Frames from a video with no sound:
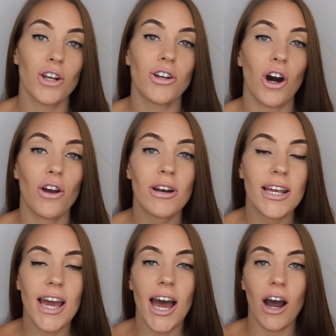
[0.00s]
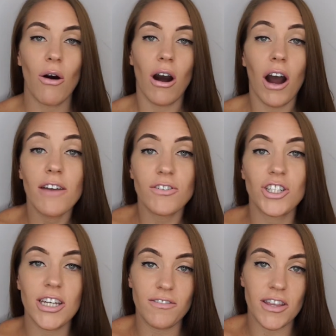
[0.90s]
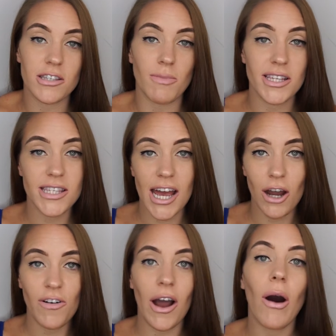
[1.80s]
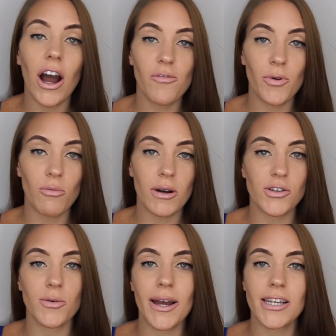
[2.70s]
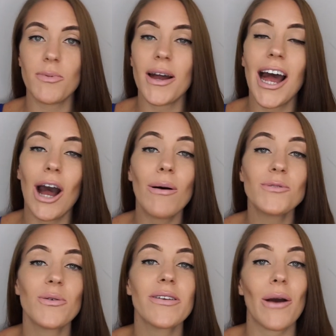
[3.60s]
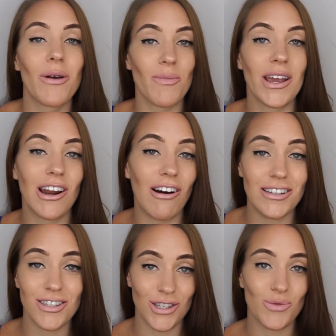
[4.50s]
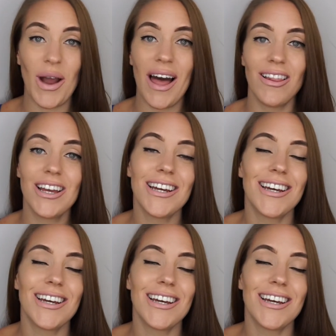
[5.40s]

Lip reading: not only how I've achieved this myself, how I've built muscle mass, but how I'm doing that with my clients as well.